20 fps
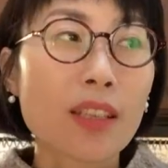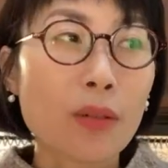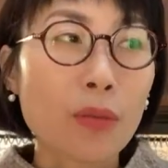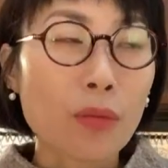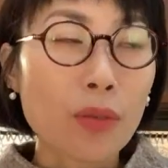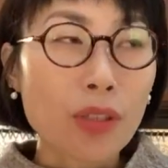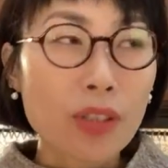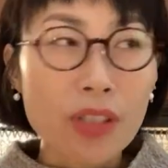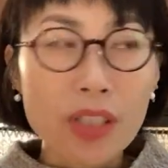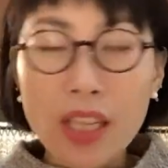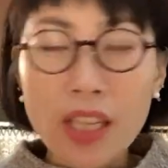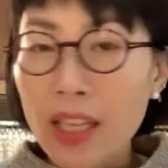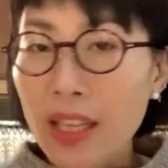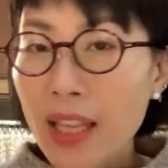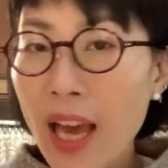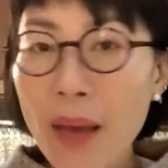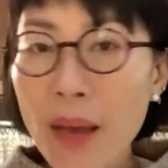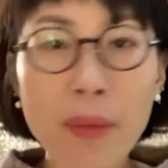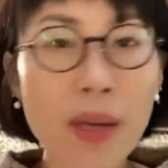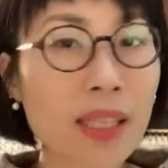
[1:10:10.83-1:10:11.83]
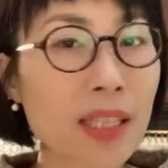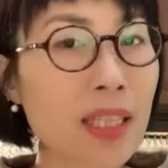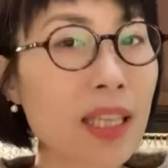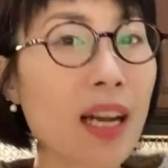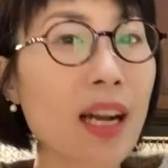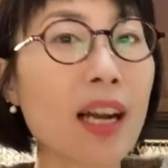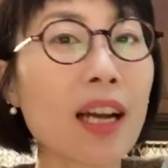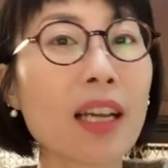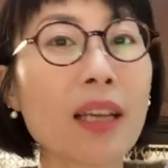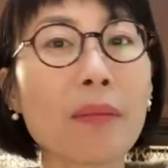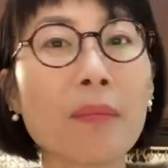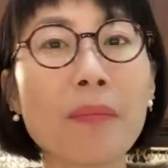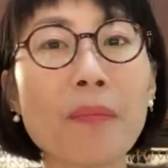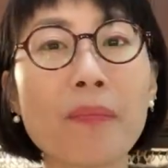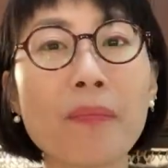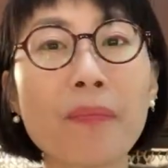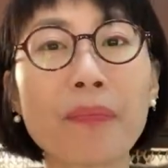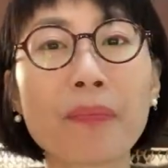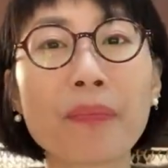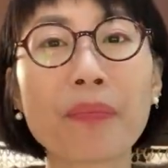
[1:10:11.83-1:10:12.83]
wouldn't take that much time.
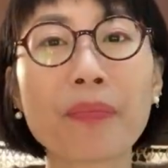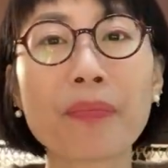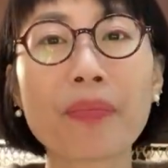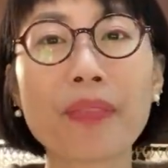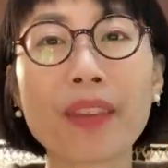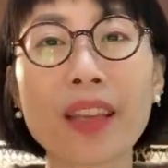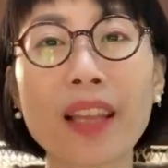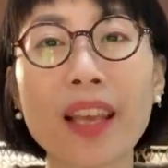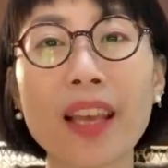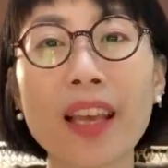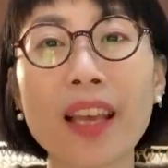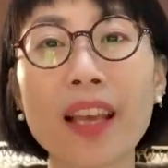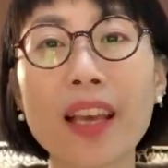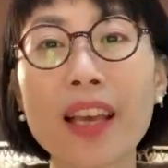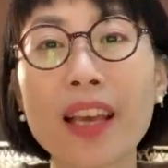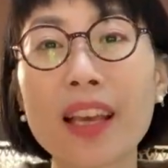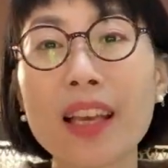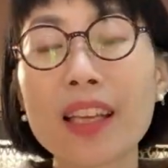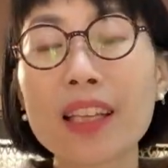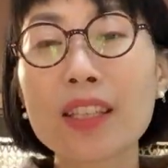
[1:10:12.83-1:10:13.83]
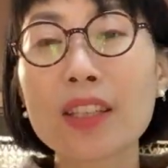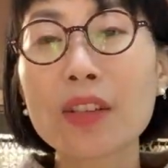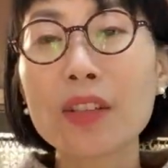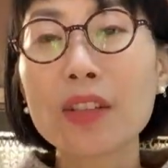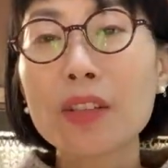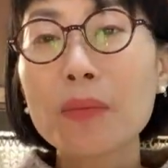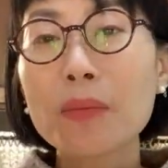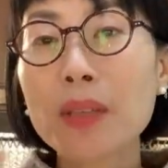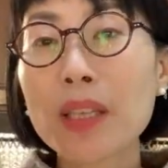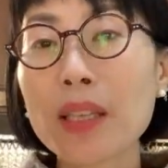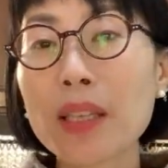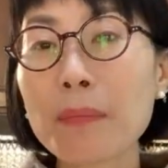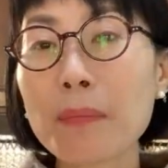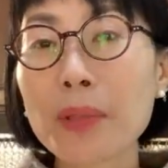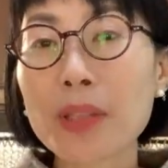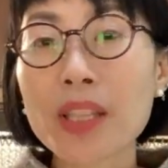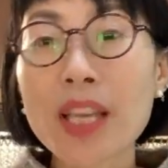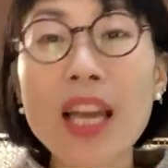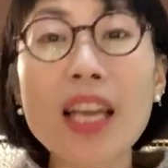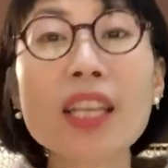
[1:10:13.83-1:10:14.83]
It's going to be
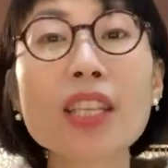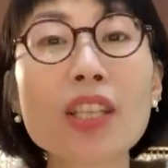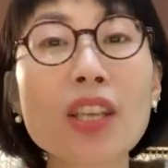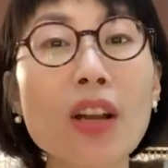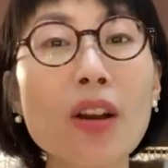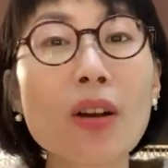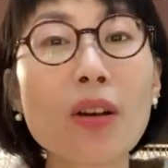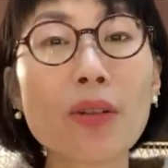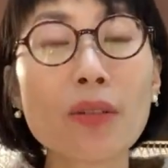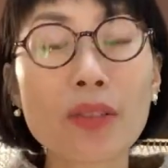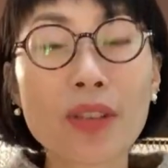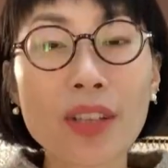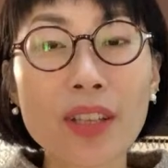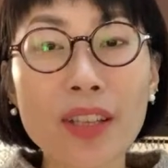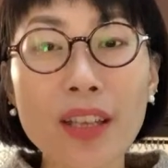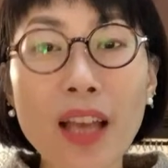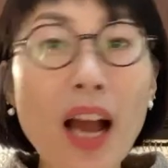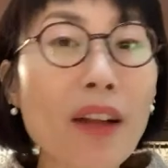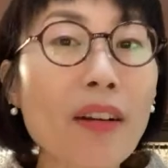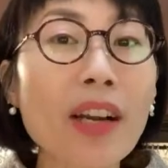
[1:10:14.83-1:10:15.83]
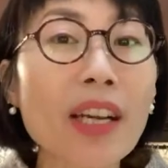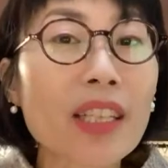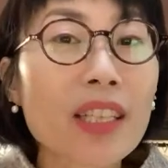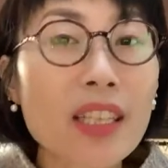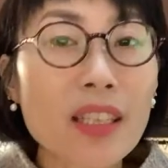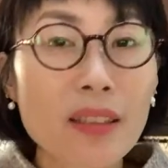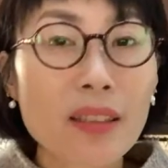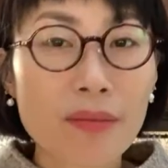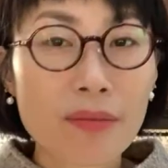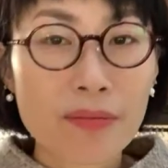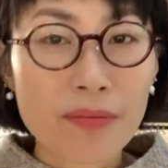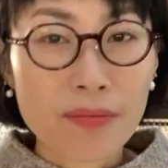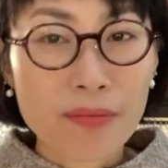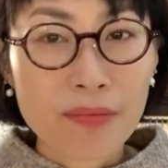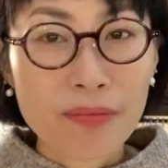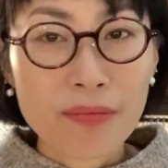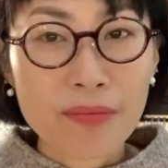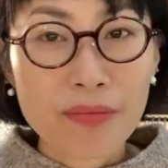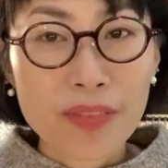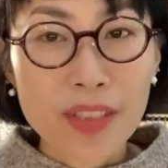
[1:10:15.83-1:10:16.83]
potato galette.
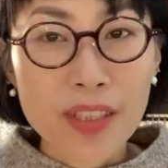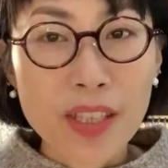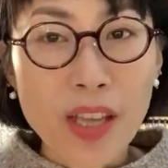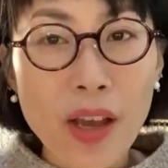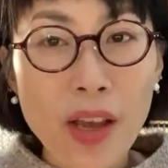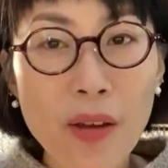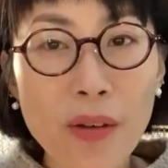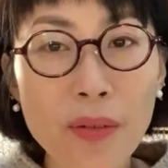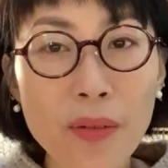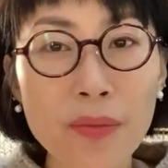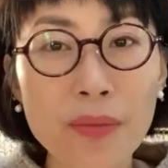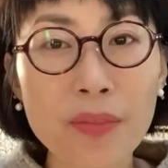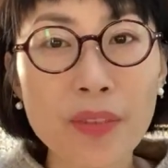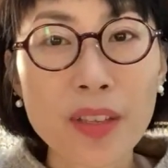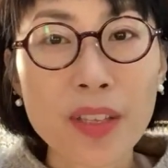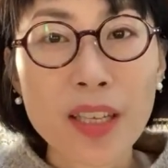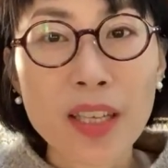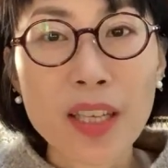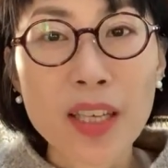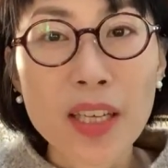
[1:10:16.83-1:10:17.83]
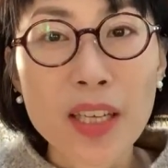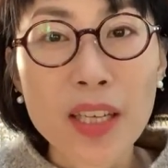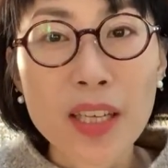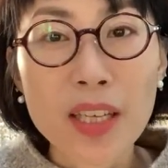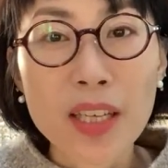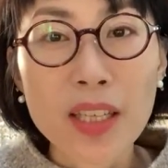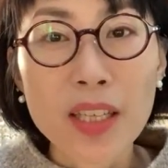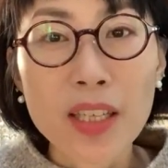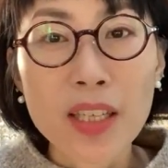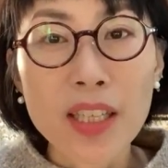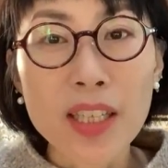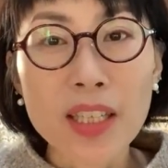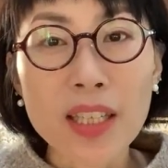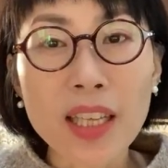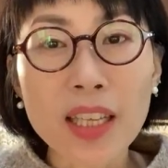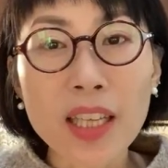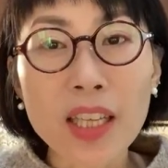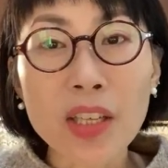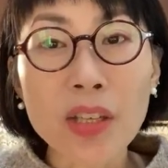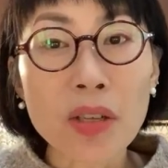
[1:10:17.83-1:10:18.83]
So it's
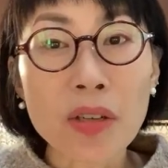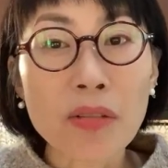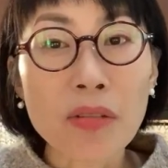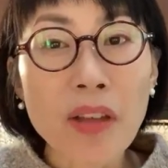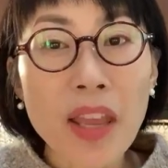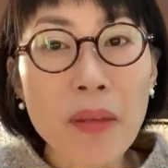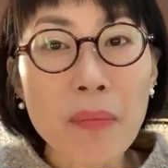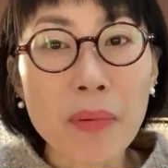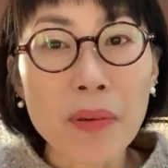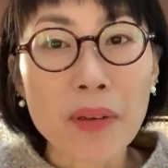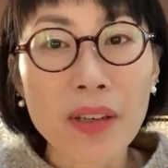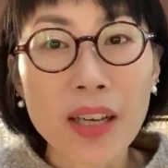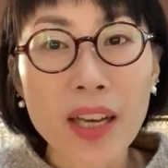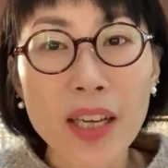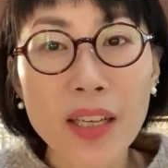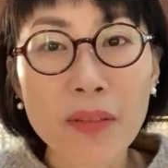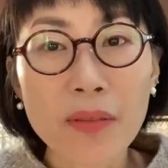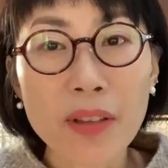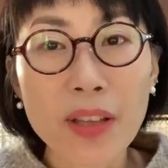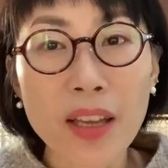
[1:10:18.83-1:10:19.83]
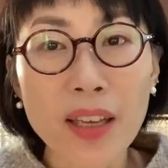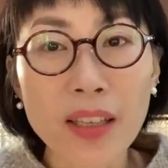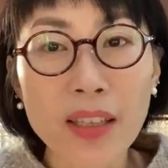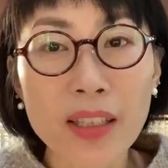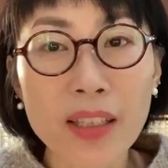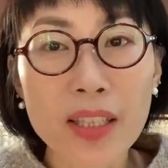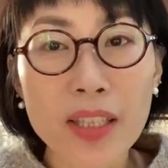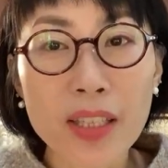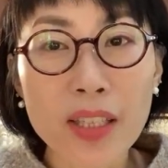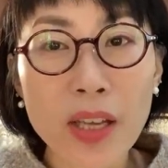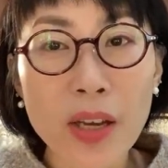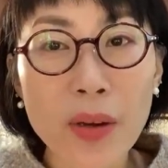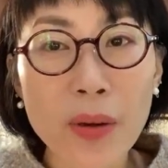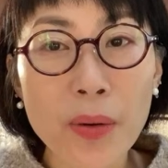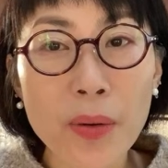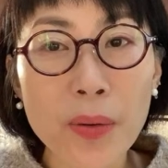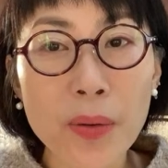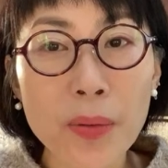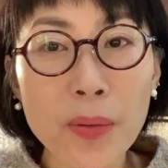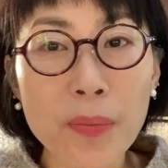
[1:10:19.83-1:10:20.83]
like a crepe kind of thing.
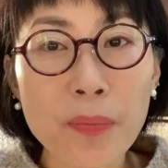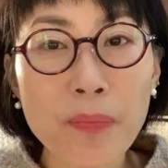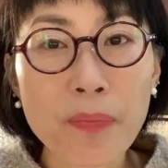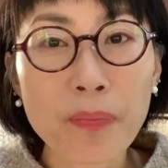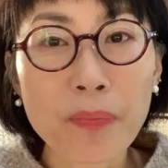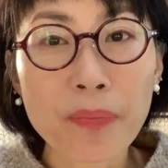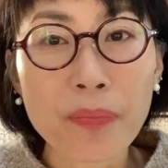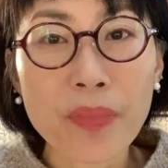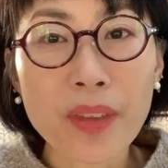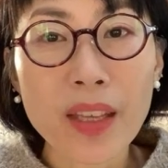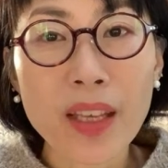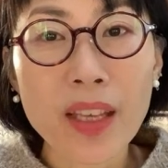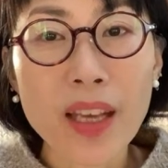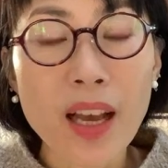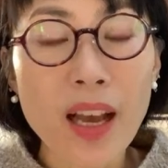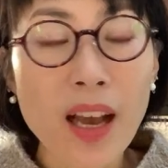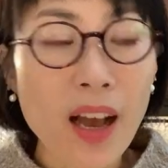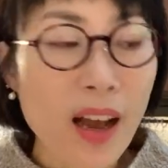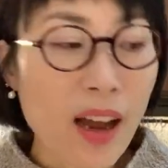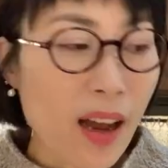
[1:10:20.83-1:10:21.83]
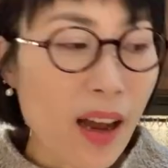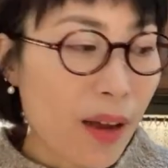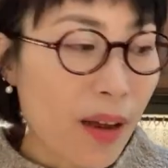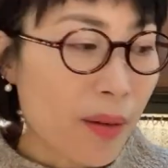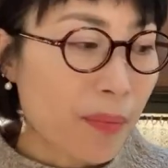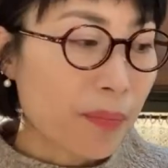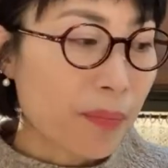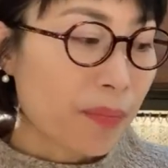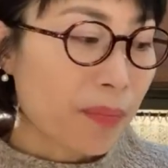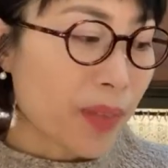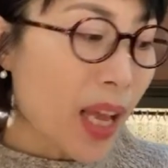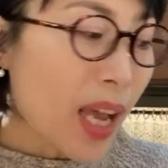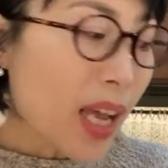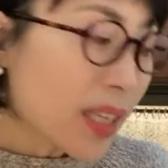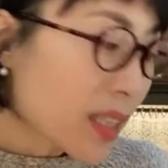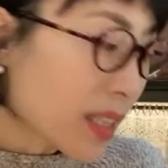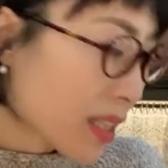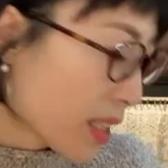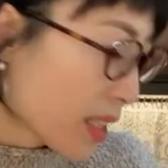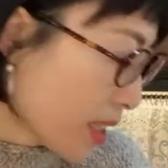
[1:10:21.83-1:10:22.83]
So um,
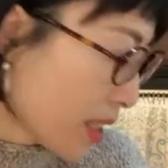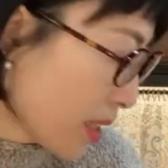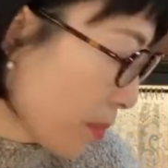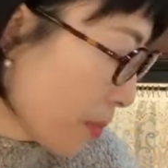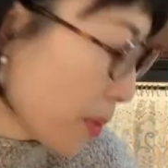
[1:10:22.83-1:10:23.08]
yes,